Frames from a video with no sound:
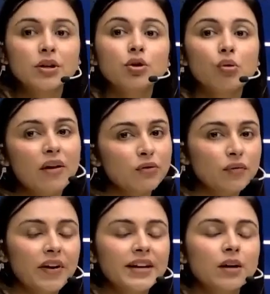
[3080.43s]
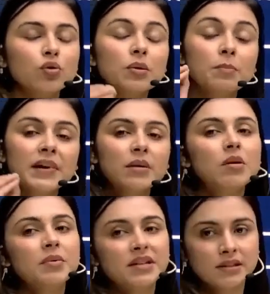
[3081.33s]
you have to find out the
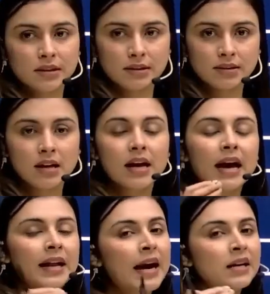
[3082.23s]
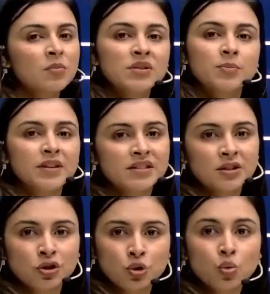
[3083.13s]
minimum distance an atom is
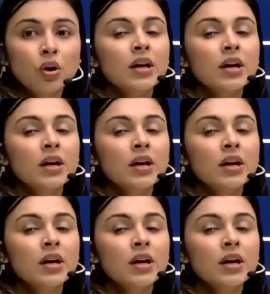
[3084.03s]
present to,